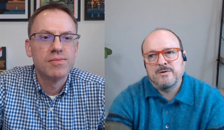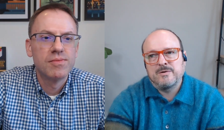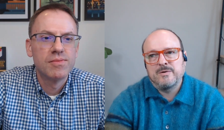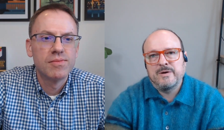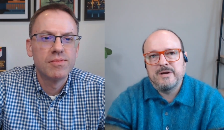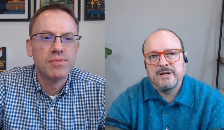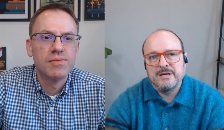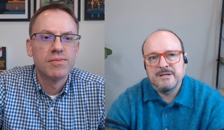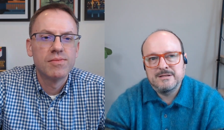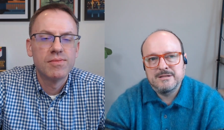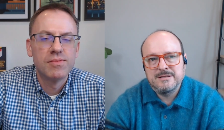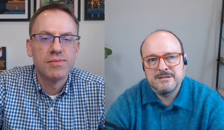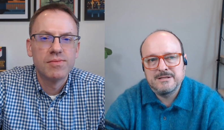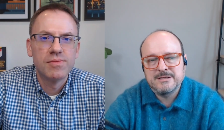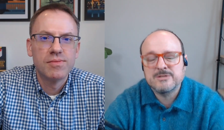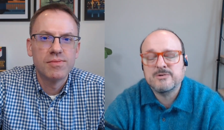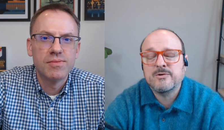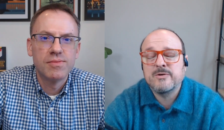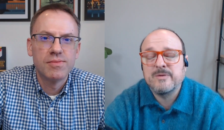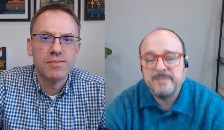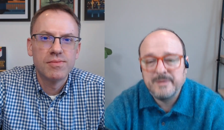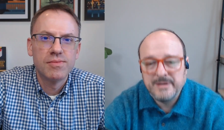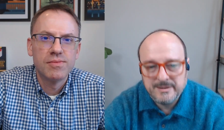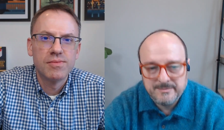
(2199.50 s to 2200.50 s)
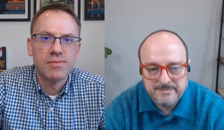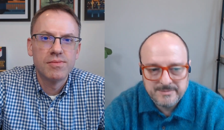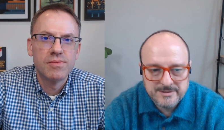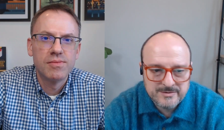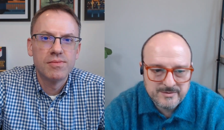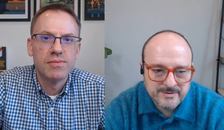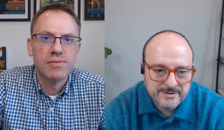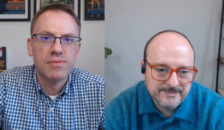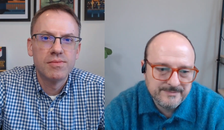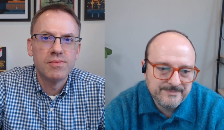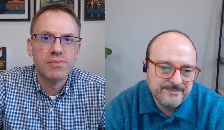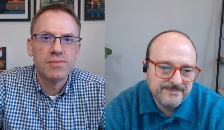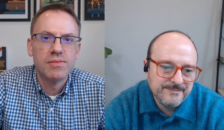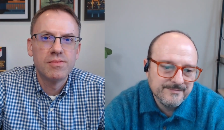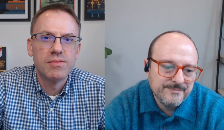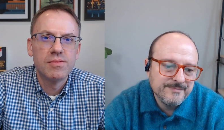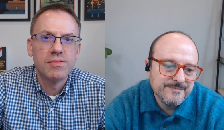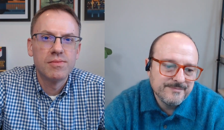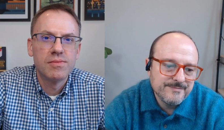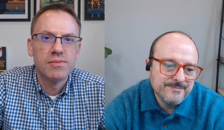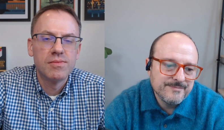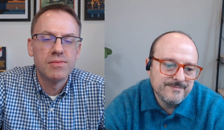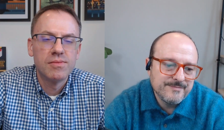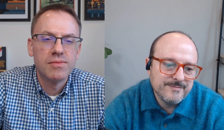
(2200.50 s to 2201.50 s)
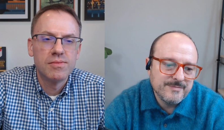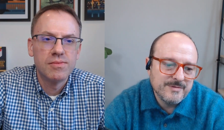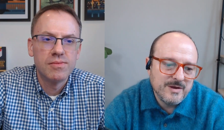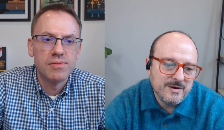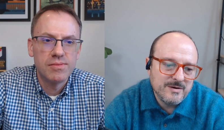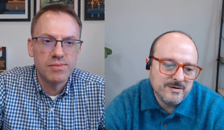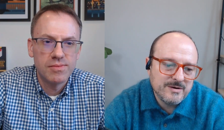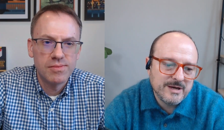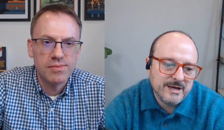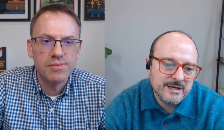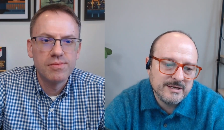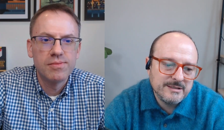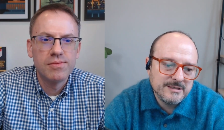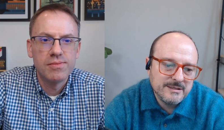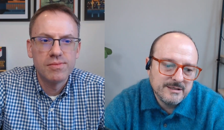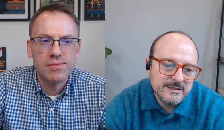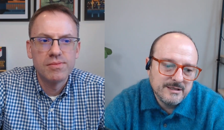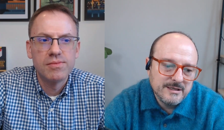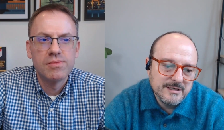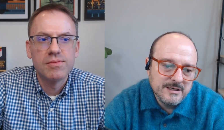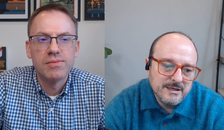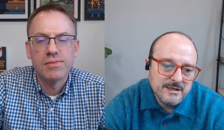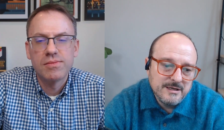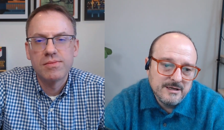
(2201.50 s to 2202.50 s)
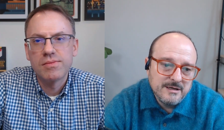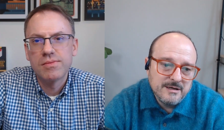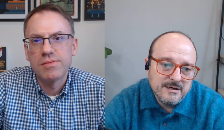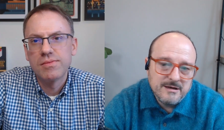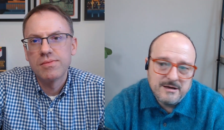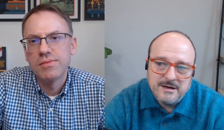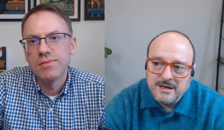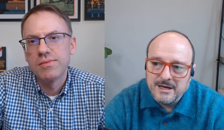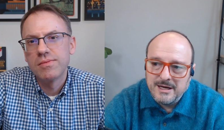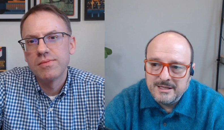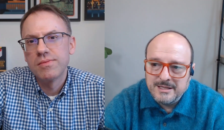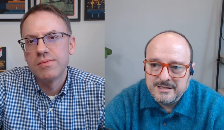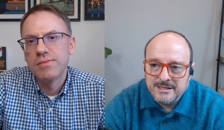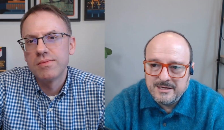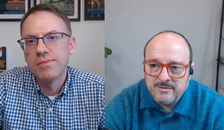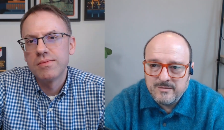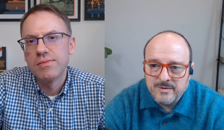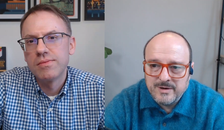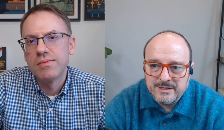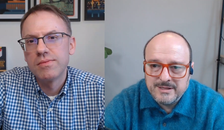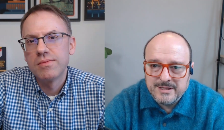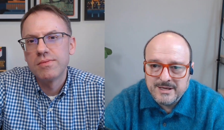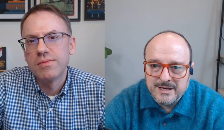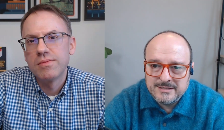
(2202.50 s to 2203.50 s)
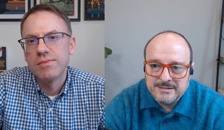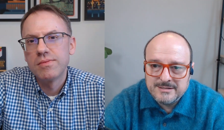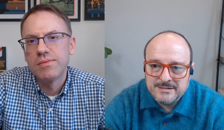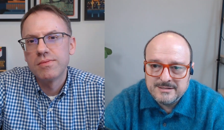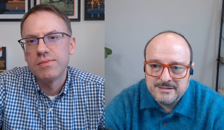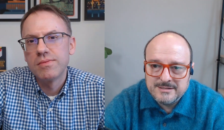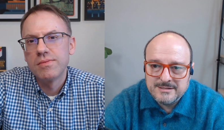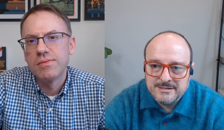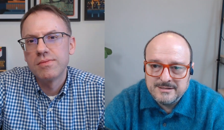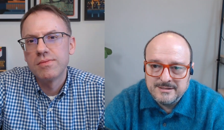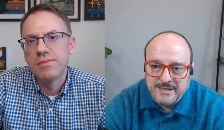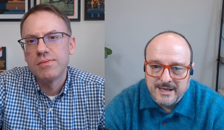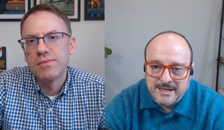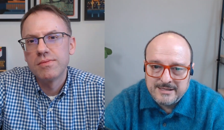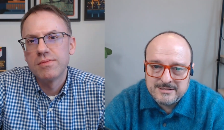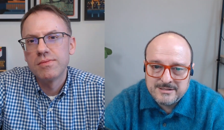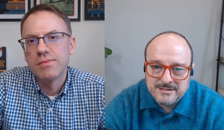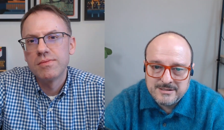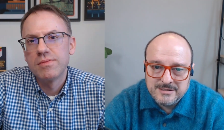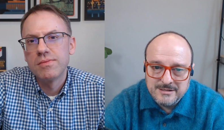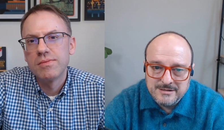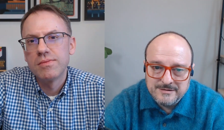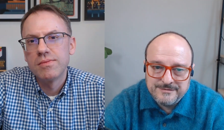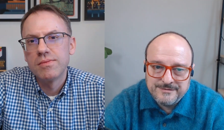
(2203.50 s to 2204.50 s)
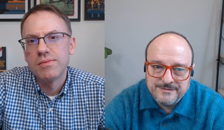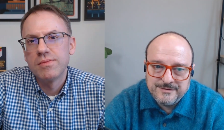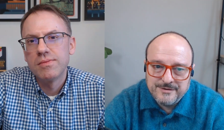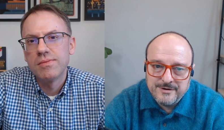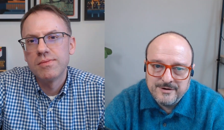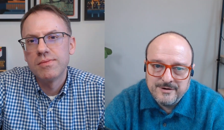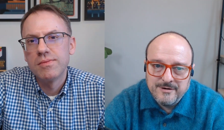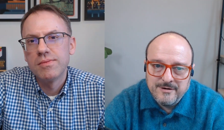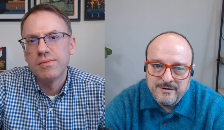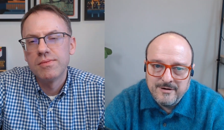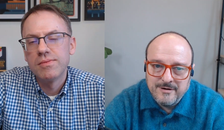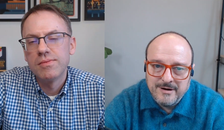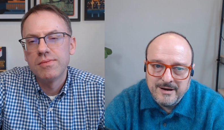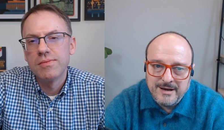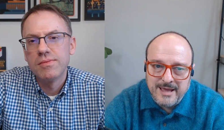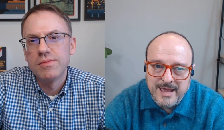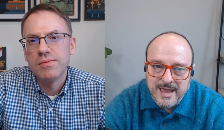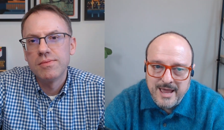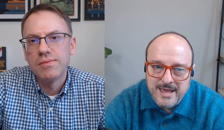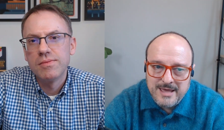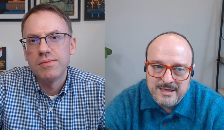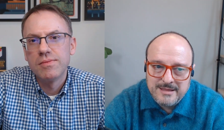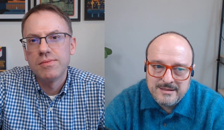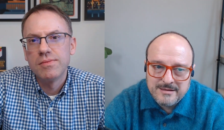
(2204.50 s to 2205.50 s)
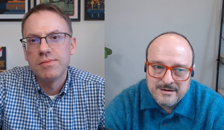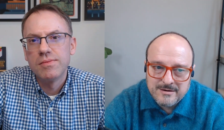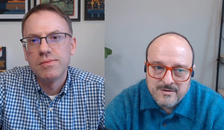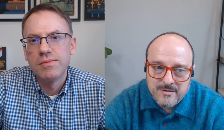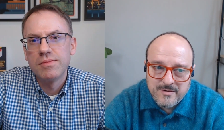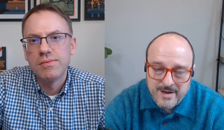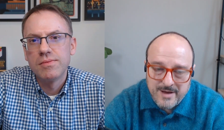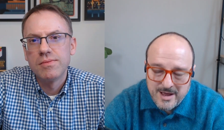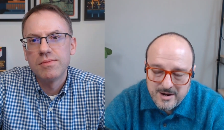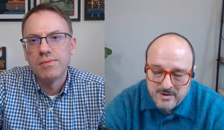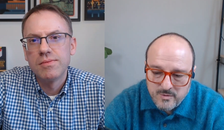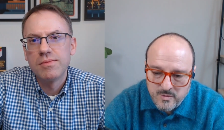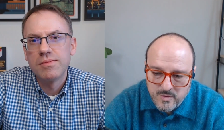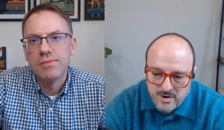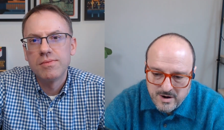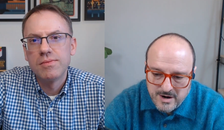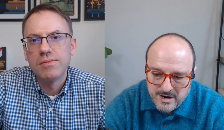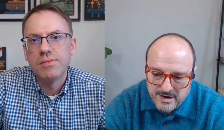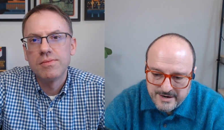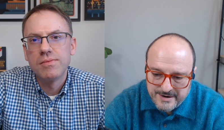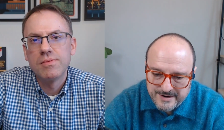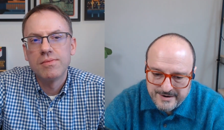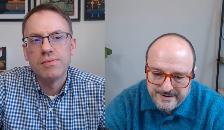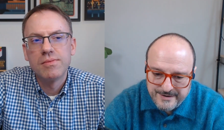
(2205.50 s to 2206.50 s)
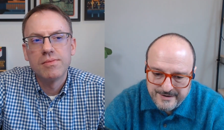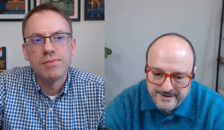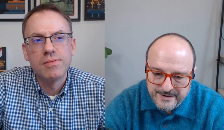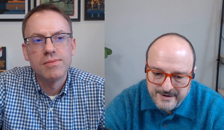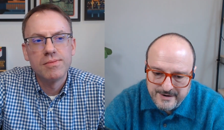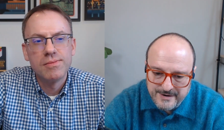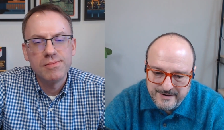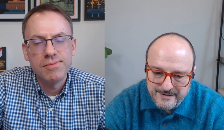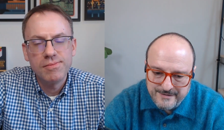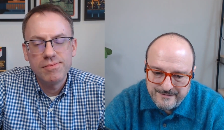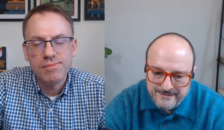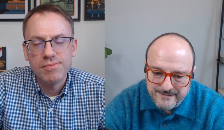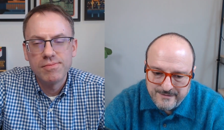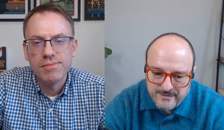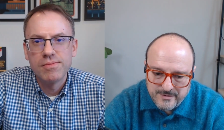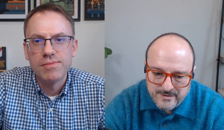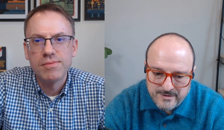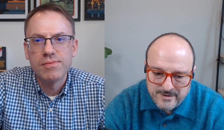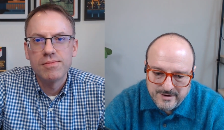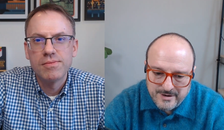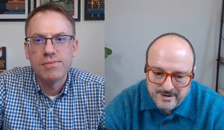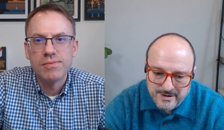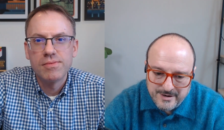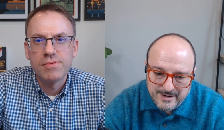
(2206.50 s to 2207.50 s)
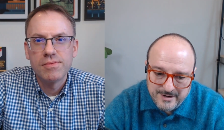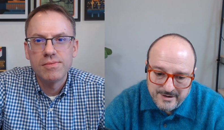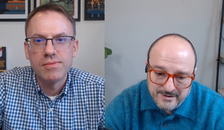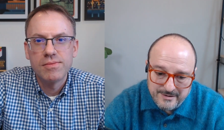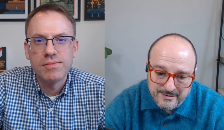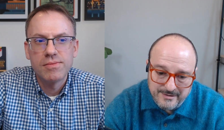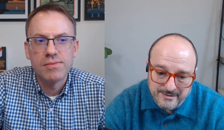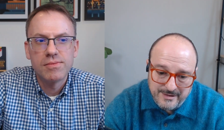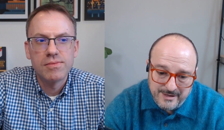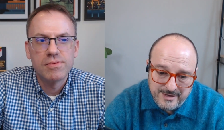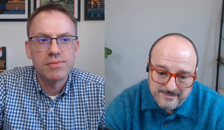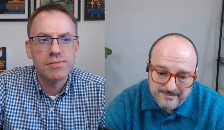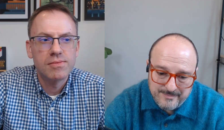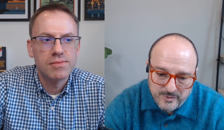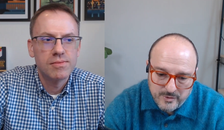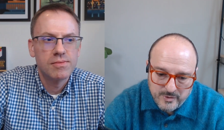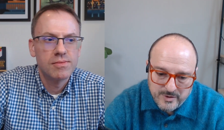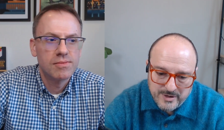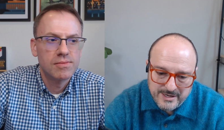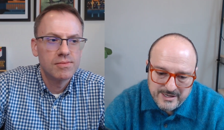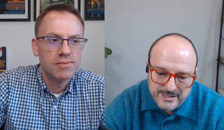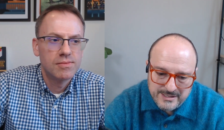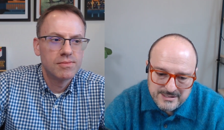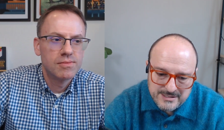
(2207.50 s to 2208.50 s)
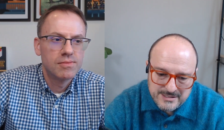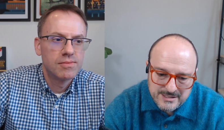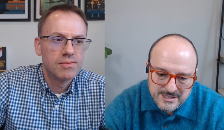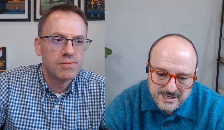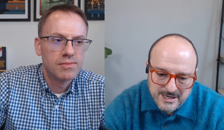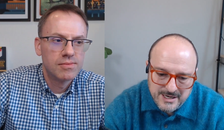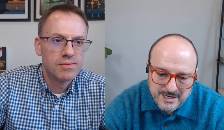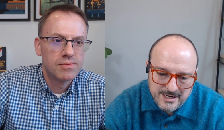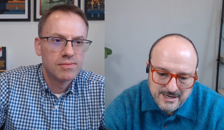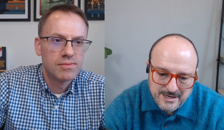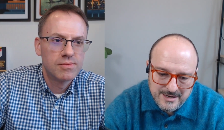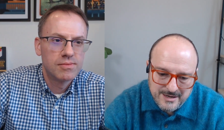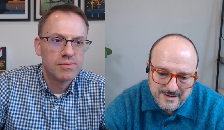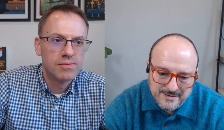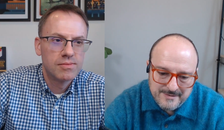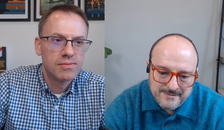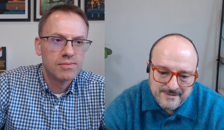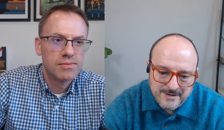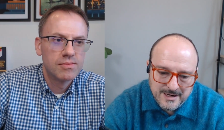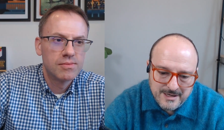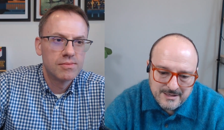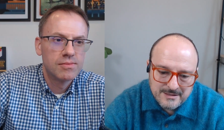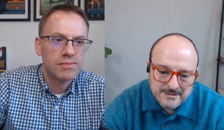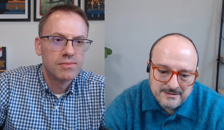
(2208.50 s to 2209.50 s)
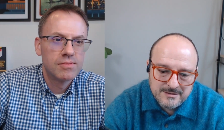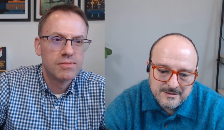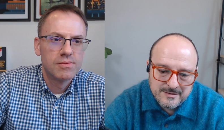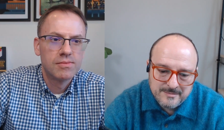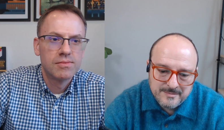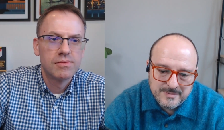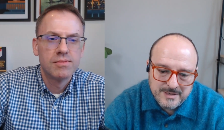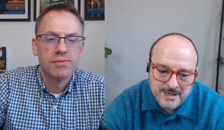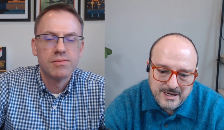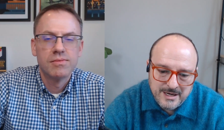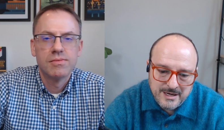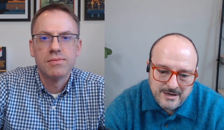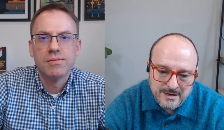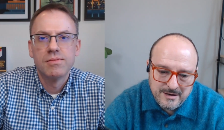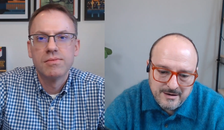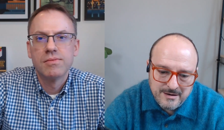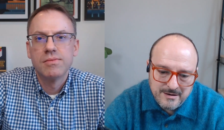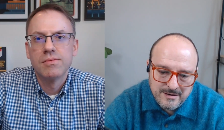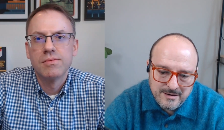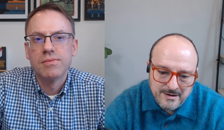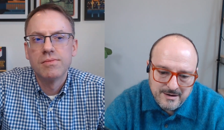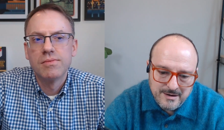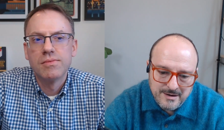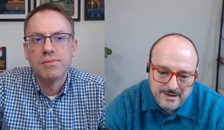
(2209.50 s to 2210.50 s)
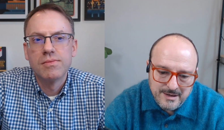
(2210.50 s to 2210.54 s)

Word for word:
Speaker 1: create discriminate between. Okay. I think Wade that's that's good for laying the groundwork for the importance of long-term care